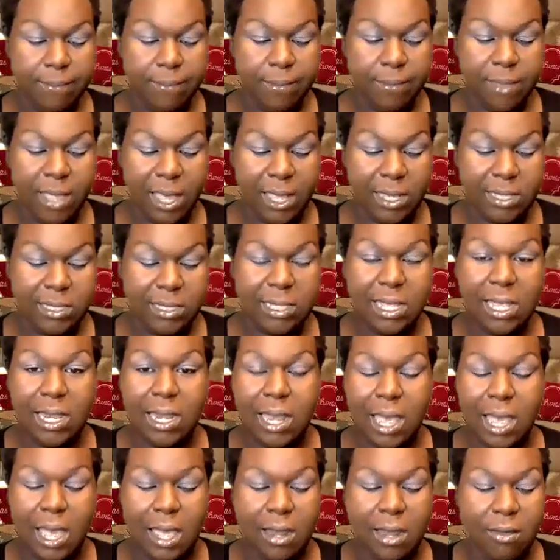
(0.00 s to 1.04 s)
Like I said,
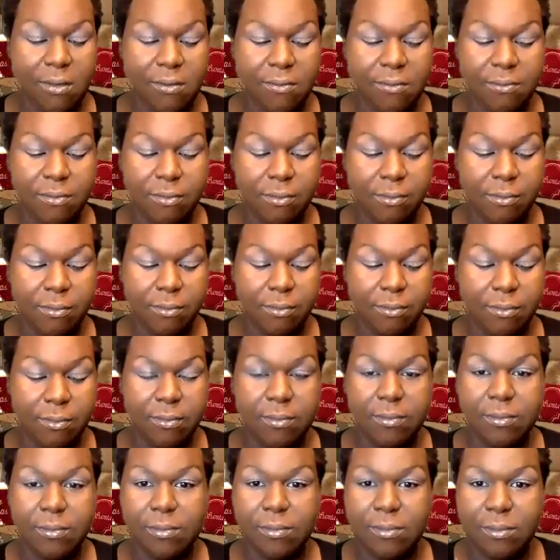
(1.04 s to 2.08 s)
I don't
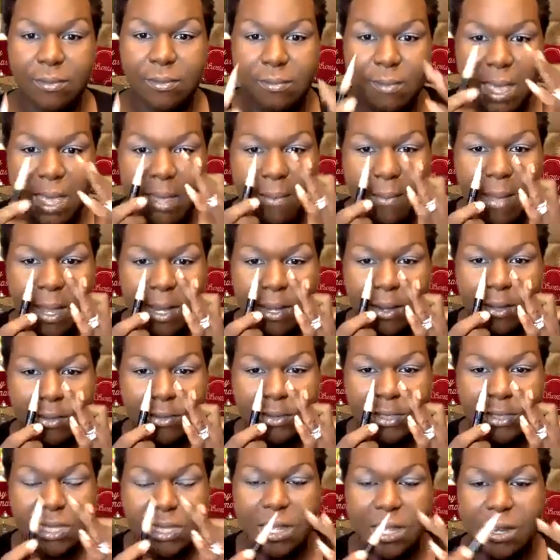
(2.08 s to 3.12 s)
make my
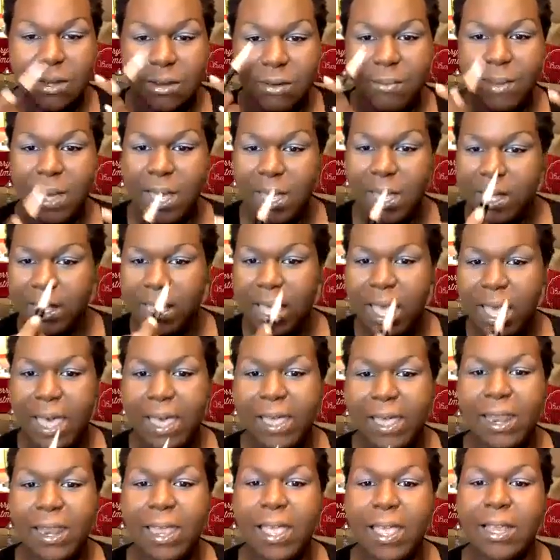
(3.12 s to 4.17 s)
nose thinner by
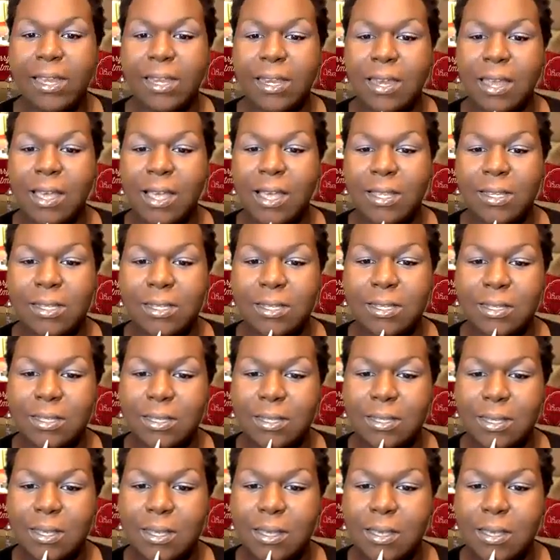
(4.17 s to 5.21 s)
highlighting it. I
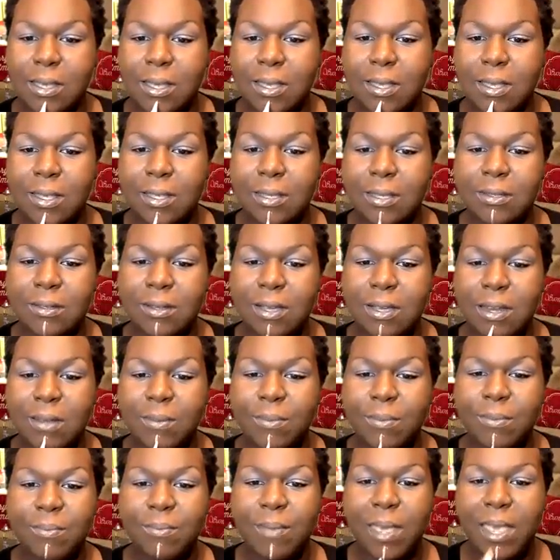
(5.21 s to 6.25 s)
just try
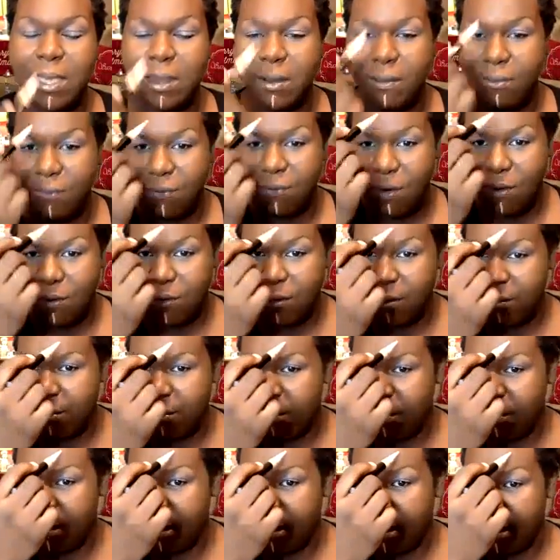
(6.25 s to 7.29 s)
to make it a focal
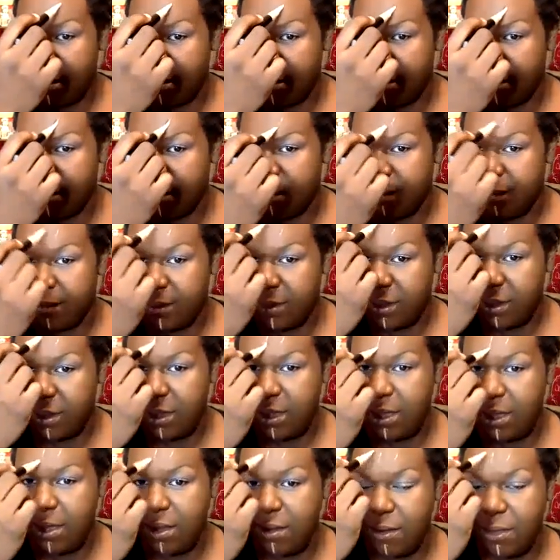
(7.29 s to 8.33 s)
point
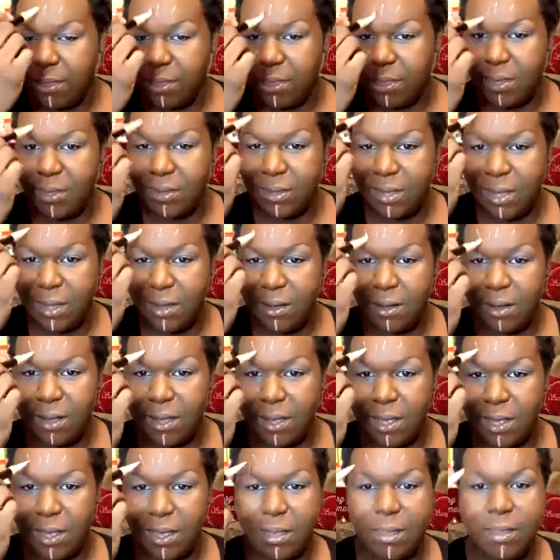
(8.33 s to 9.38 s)
here in this
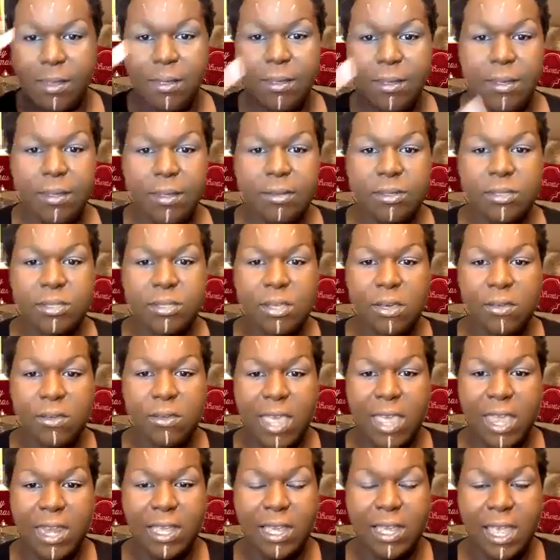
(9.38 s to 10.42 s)
area so
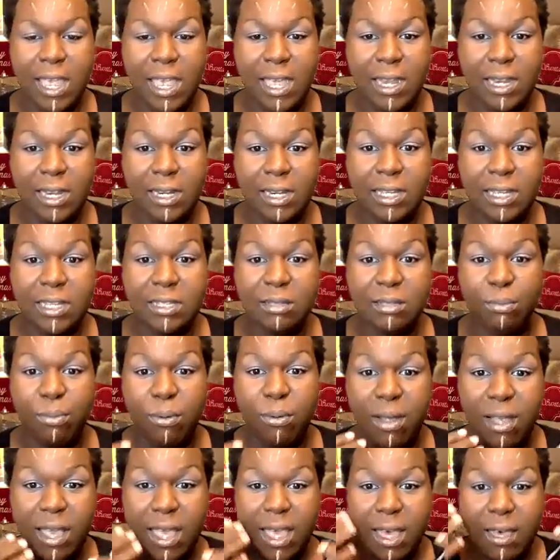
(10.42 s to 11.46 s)
that it can at least
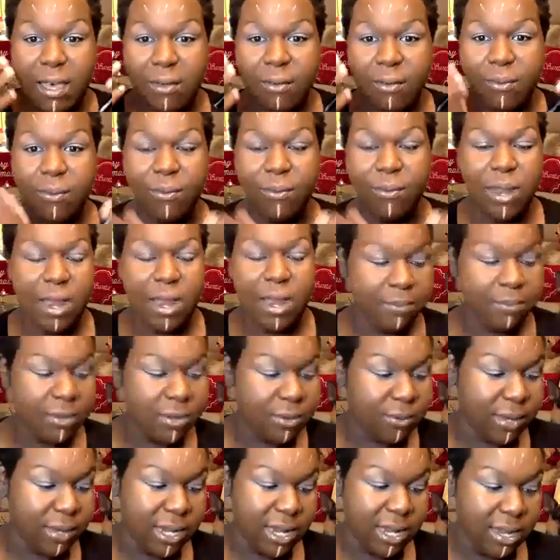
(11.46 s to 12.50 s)
bring out what I'm
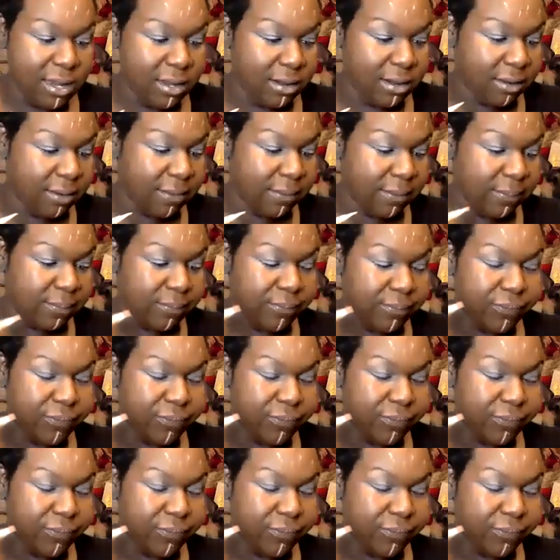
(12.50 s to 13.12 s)
doing here